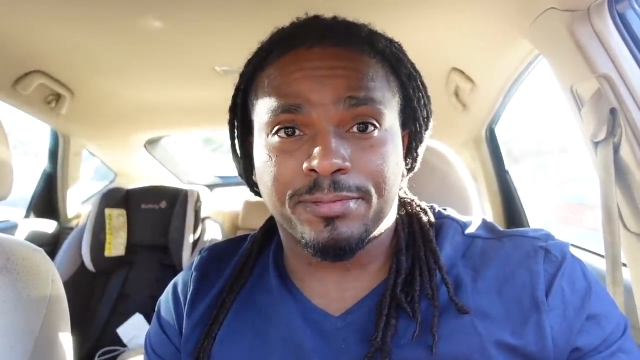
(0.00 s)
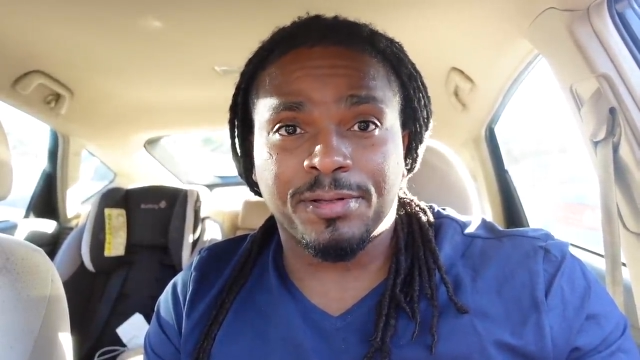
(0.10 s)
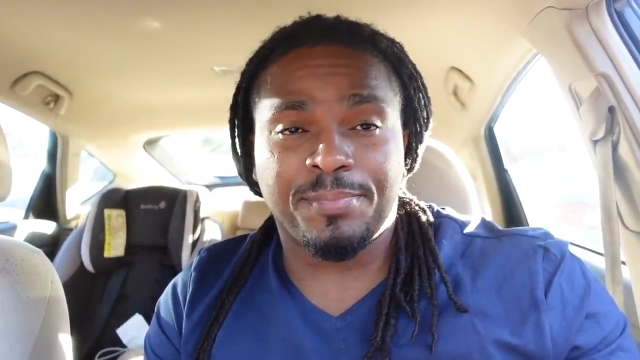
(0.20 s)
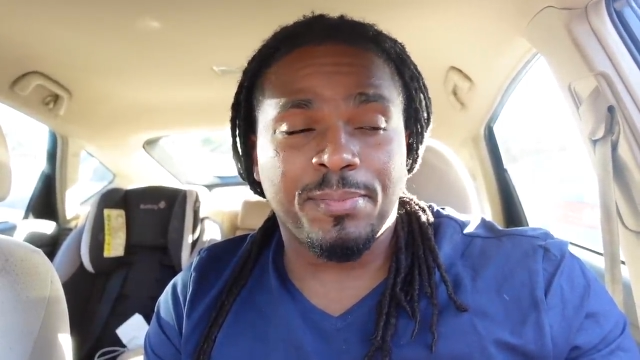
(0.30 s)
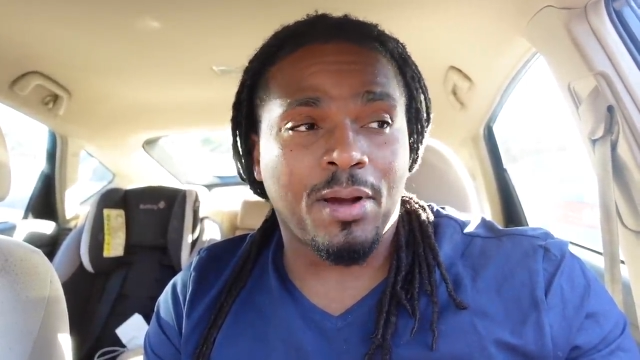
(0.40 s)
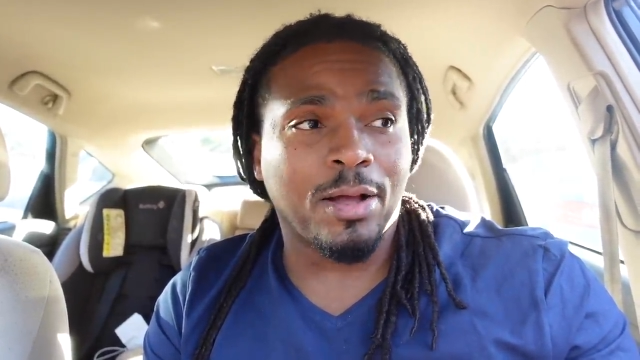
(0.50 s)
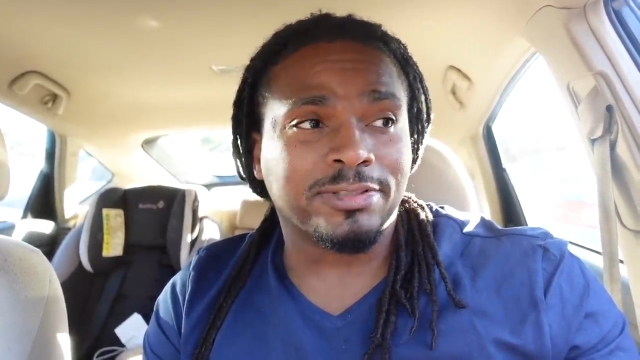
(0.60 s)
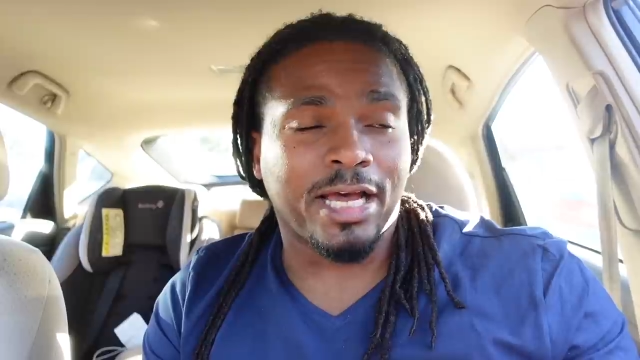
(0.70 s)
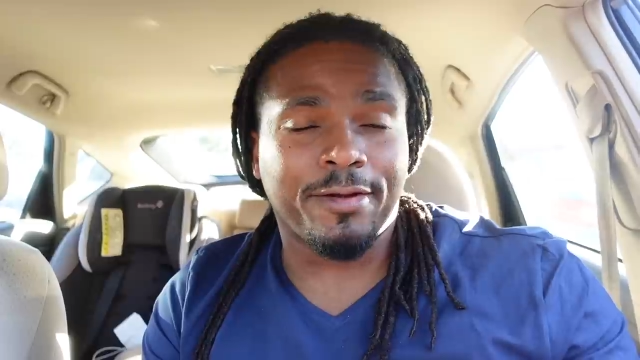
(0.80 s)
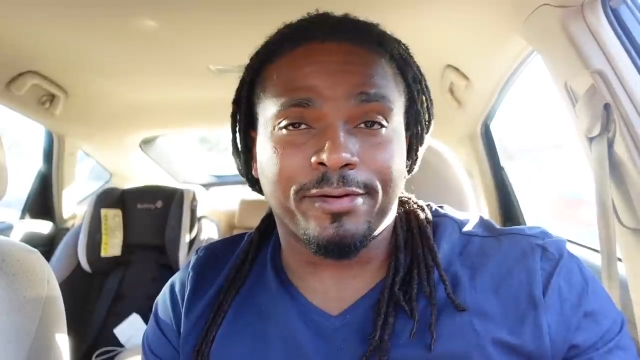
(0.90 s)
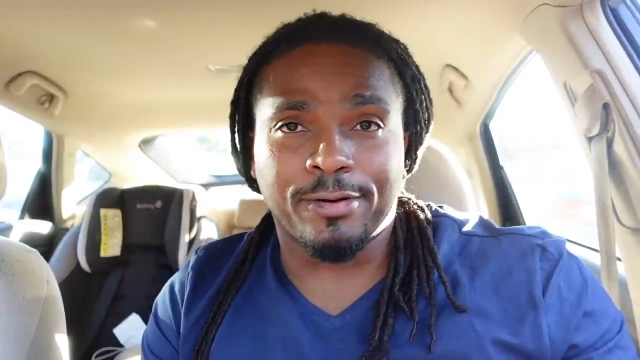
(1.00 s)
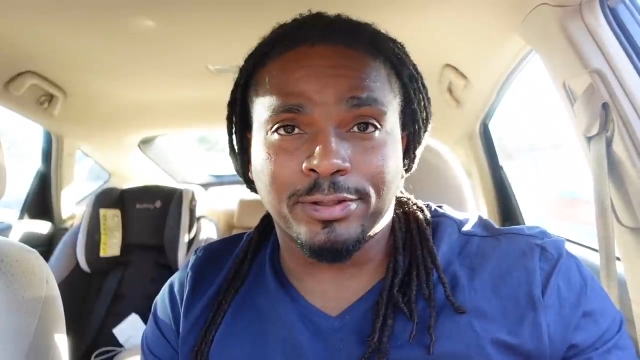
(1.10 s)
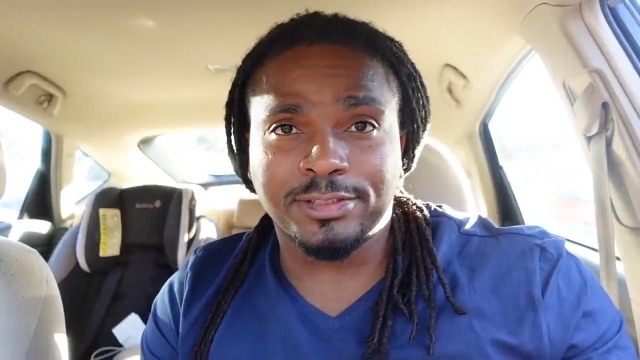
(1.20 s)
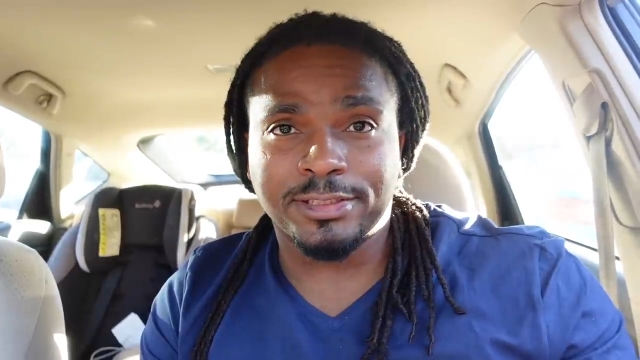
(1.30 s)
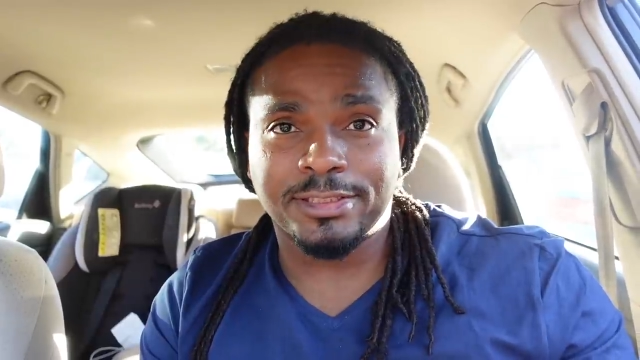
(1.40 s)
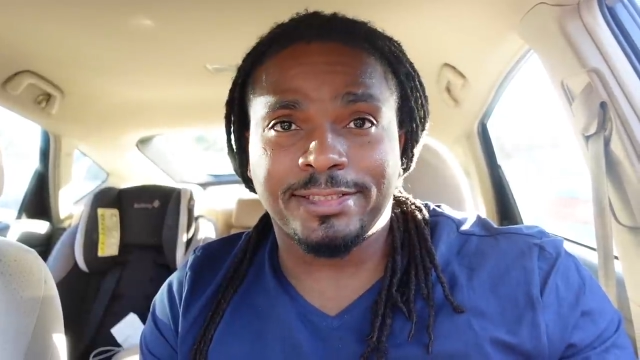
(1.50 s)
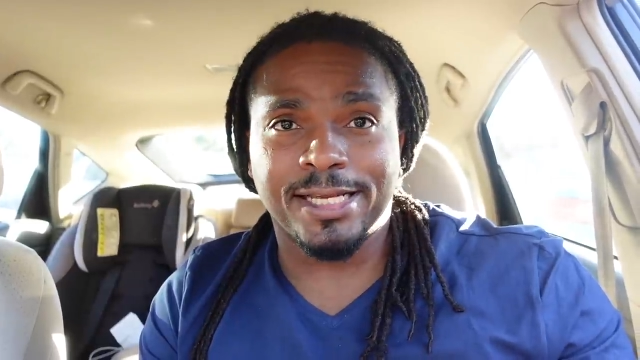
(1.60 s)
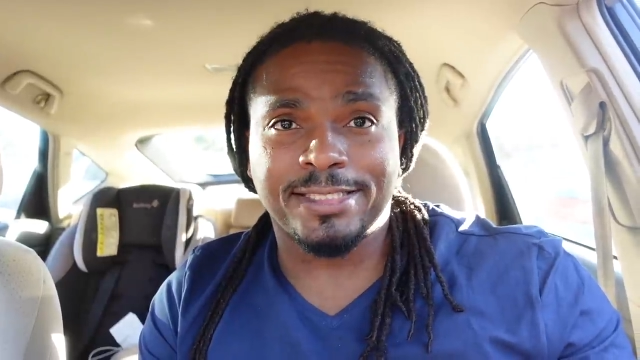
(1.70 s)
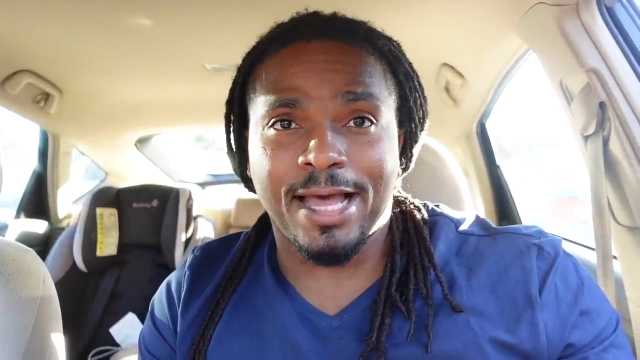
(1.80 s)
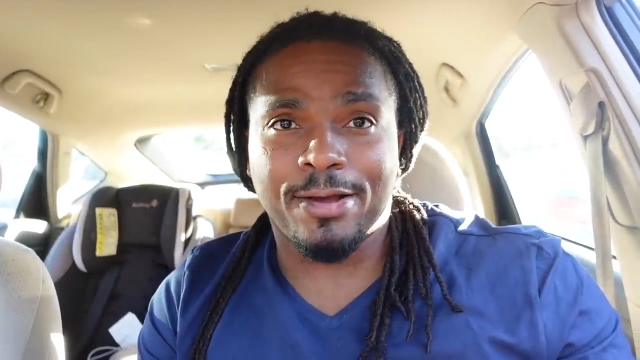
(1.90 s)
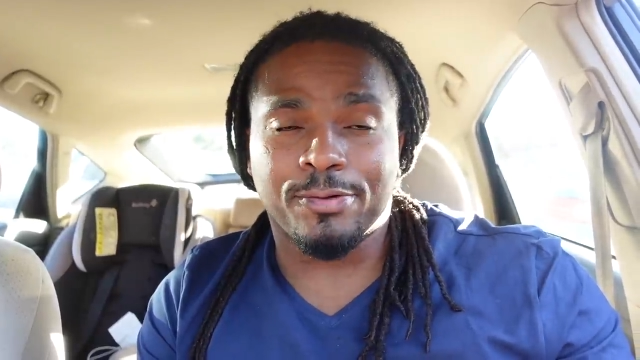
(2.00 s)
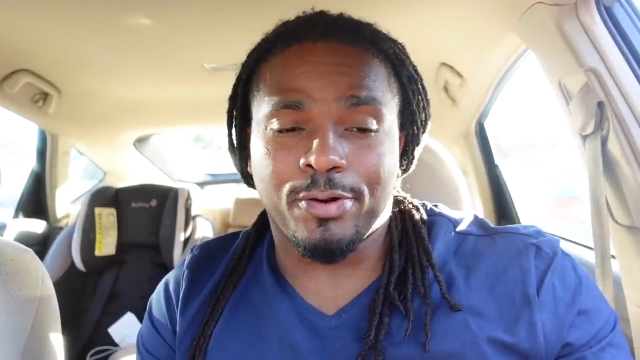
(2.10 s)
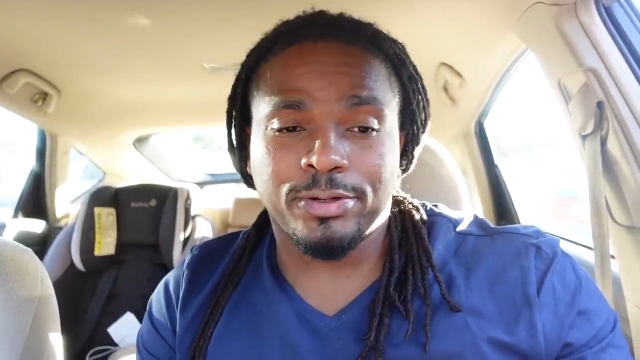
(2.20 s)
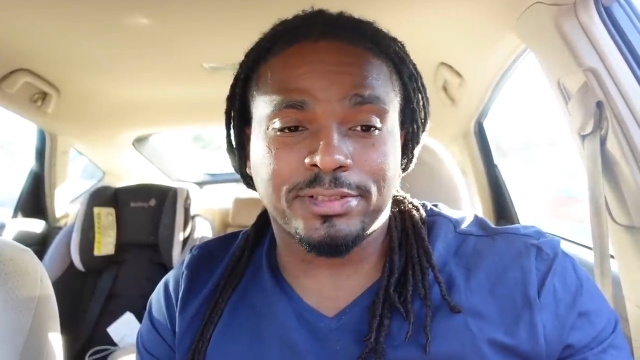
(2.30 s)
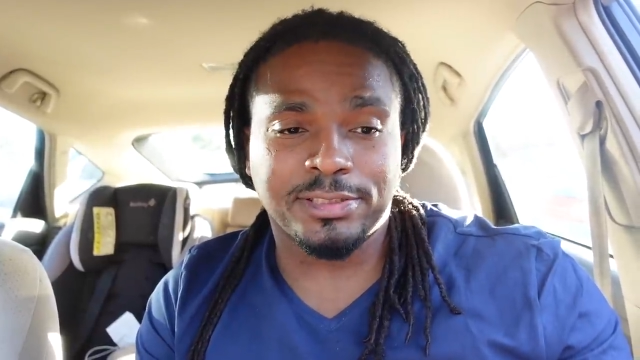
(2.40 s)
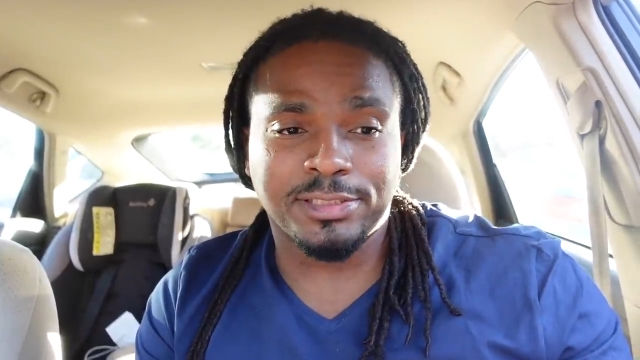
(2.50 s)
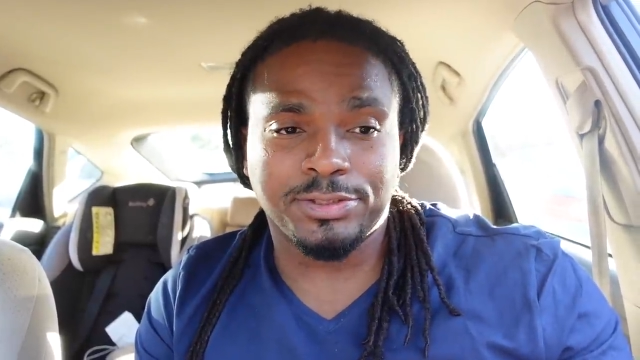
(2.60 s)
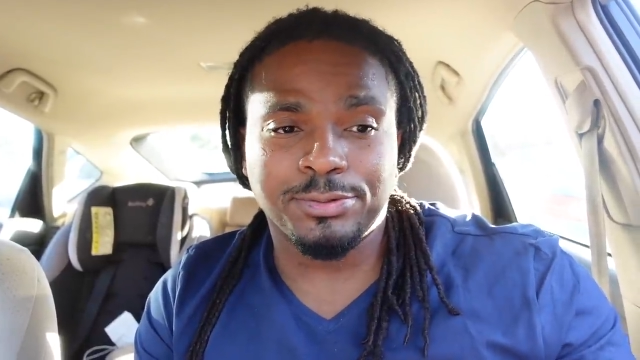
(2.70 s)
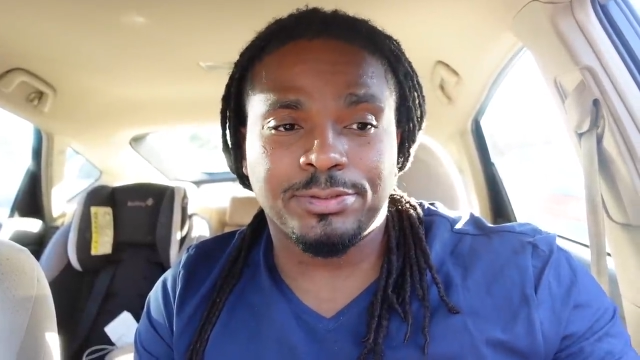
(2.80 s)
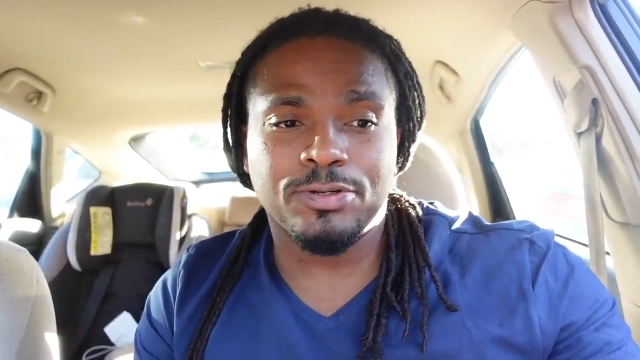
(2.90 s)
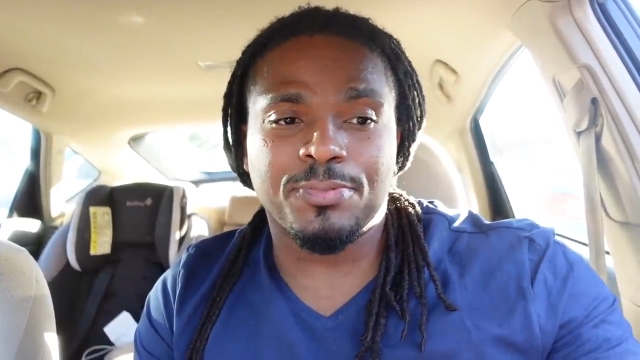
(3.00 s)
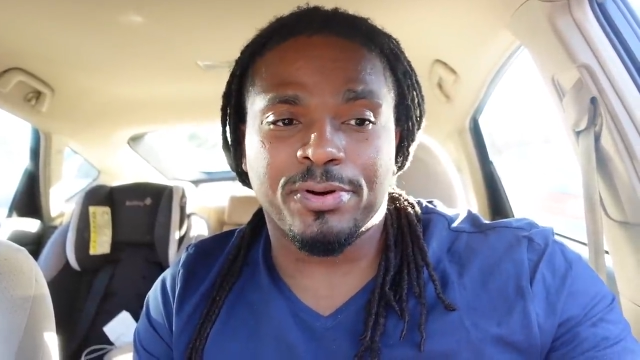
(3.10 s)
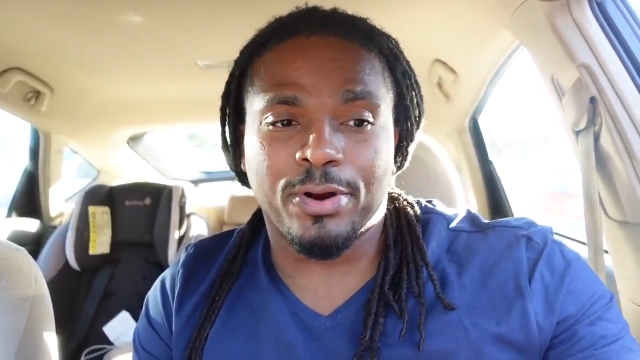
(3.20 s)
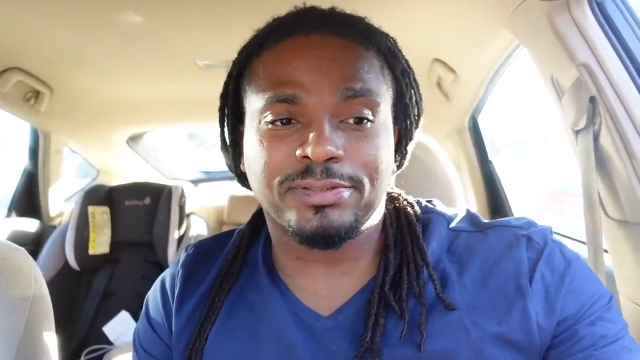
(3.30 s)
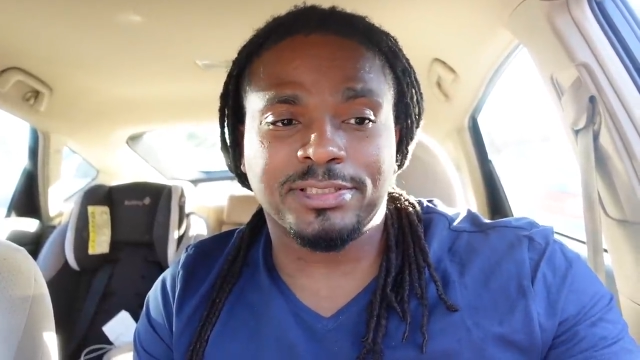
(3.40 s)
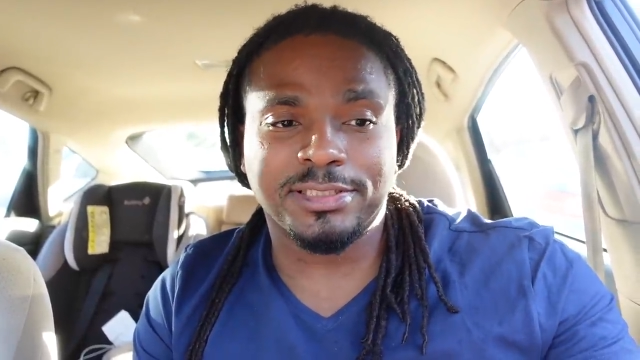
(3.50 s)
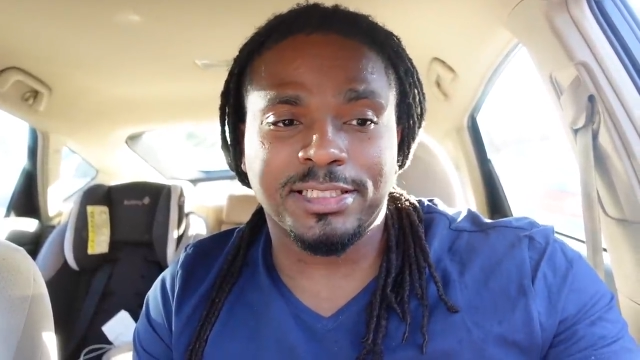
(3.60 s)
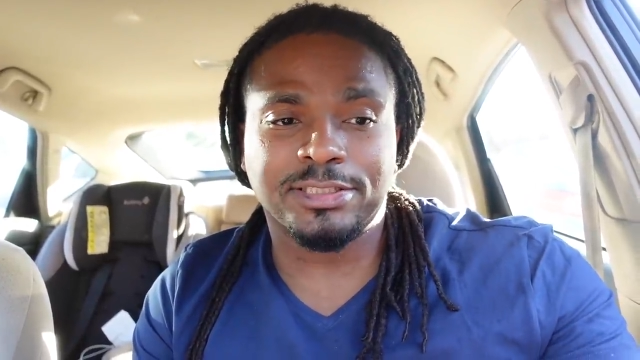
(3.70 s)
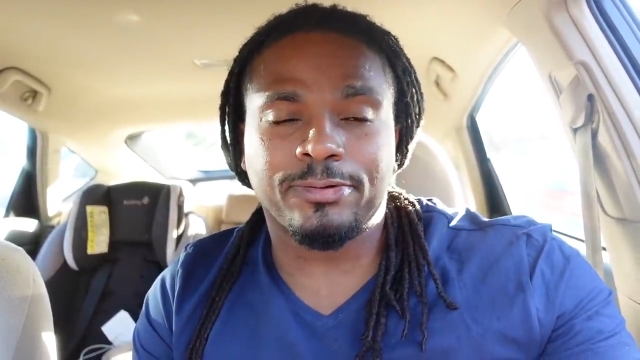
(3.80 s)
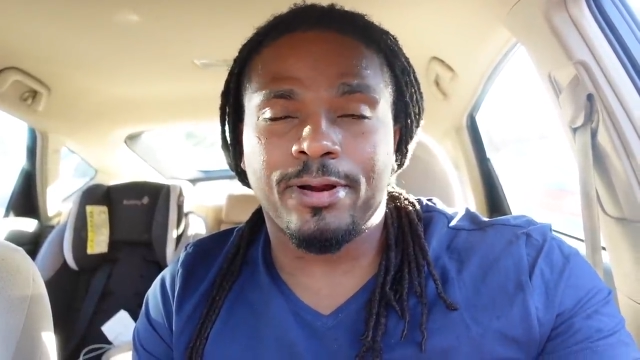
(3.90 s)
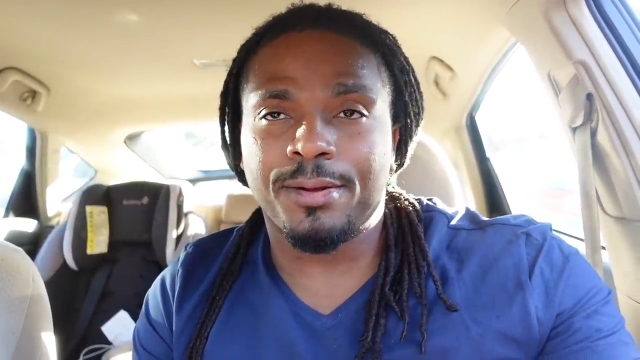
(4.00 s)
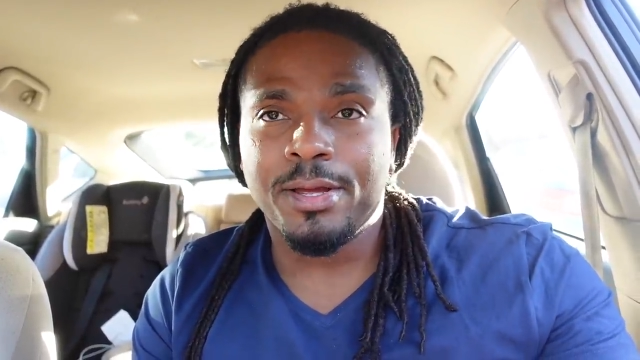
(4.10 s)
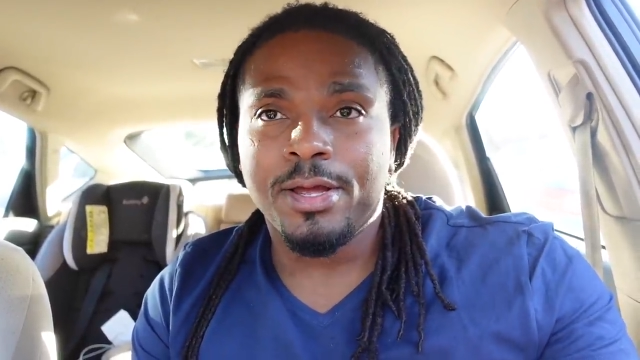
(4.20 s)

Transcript: to people outside of narcissist TikTok or narcissist YouTube or narcissist Instagram,